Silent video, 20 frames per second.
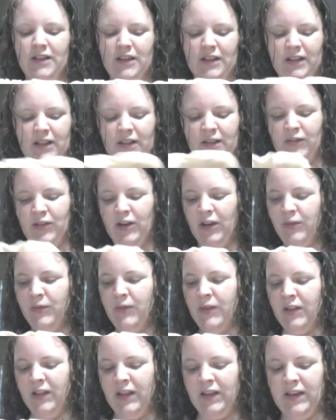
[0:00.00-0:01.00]
I love it. I
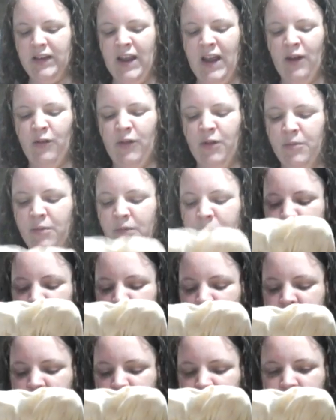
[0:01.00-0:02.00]
feel like now
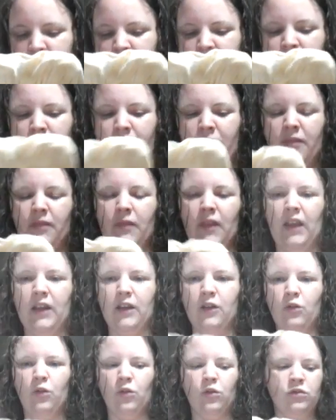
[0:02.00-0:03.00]
I
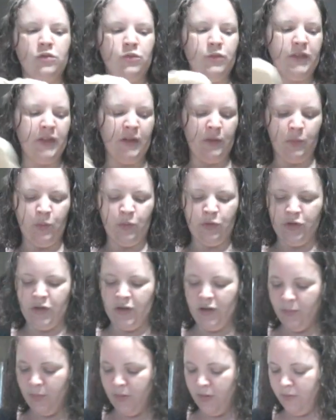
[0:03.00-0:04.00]
can hold it without
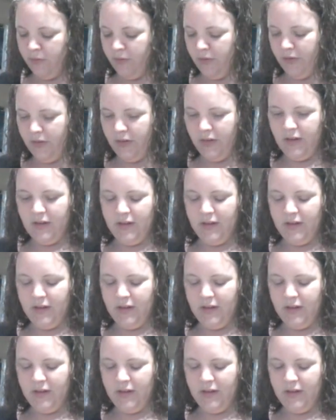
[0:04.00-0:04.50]
worrying about,